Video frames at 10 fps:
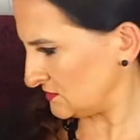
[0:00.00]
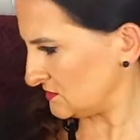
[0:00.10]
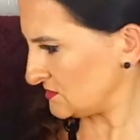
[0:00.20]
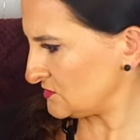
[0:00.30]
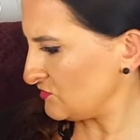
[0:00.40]

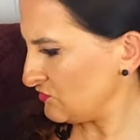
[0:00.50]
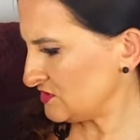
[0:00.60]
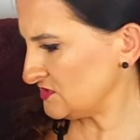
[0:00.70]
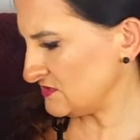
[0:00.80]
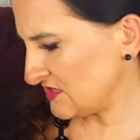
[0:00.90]
So
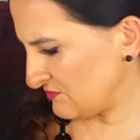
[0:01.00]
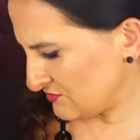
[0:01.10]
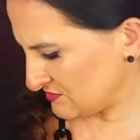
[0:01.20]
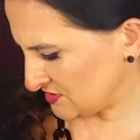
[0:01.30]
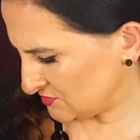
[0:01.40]
what
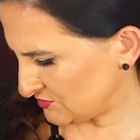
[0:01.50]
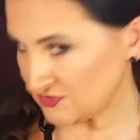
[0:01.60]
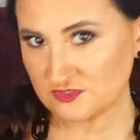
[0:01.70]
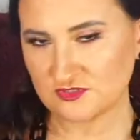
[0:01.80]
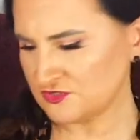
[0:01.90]
number I was
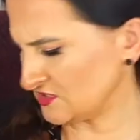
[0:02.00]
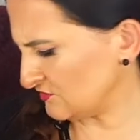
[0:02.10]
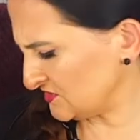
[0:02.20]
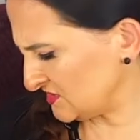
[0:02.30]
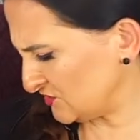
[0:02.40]
supposed to do now?
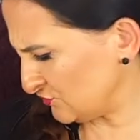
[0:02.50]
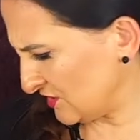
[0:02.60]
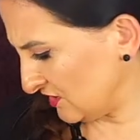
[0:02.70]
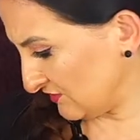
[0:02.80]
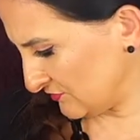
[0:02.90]
Was it
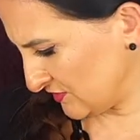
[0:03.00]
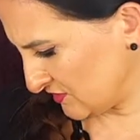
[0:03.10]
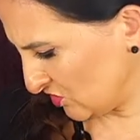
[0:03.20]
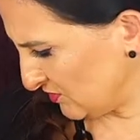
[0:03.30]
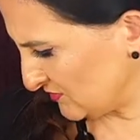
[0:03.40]
12? I really
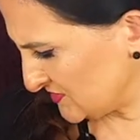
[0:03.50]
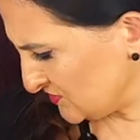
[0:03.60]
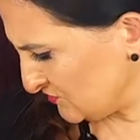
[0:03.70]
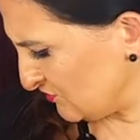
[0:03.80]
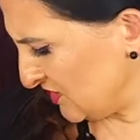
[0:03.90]
hope it was
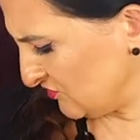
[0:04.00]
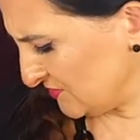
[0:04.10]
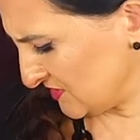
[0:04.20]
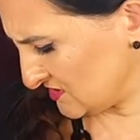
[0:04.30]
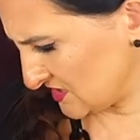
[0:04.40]
12
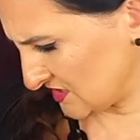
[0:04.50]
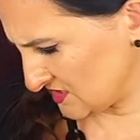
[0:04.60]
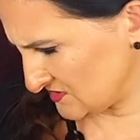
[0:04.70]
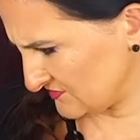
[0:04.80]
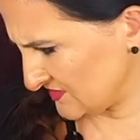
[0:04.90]
because I
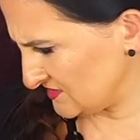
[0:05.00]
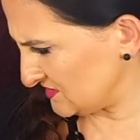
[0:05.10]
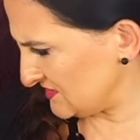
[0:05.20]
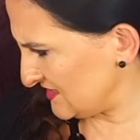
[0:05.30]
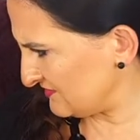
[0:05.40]
can't find
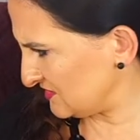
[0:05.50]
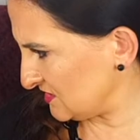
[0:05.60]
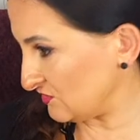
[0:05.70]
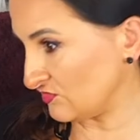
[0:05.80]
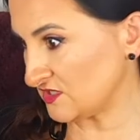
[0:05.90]
11
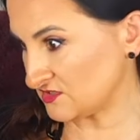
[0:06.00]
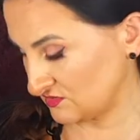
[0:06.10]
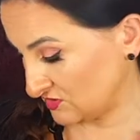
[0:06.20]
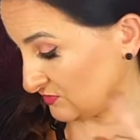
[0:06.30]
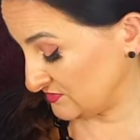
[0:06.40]
anywhere, so I
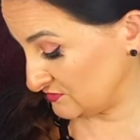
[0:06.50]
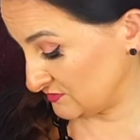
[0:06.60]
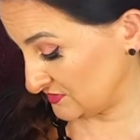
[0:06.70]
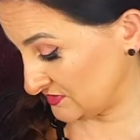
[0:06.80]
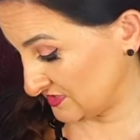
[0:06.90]
hope this one
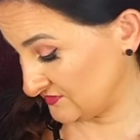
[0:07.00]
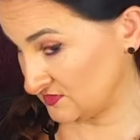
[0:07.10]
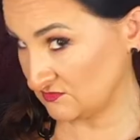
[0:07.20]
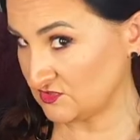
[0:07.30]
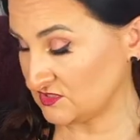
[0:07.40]
was 11.
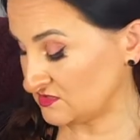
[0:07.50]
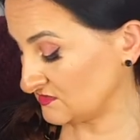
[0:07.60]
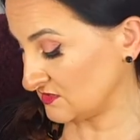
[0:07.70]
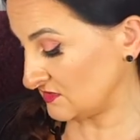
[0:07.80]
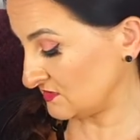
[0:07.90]
I'm just
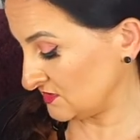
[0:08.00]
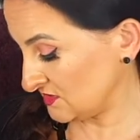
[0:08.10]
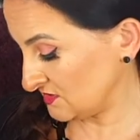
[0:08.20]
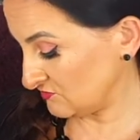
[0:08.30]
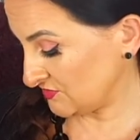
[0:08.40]

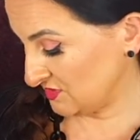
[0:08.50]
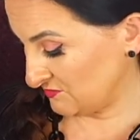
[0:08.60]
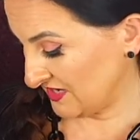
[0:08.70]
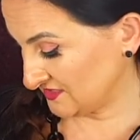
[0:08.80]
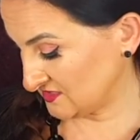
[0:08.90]
really
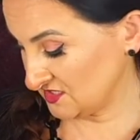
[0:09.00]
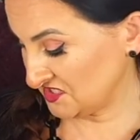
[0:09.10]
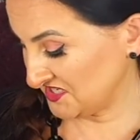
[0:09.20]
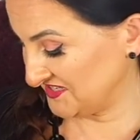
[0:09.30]
bad at it.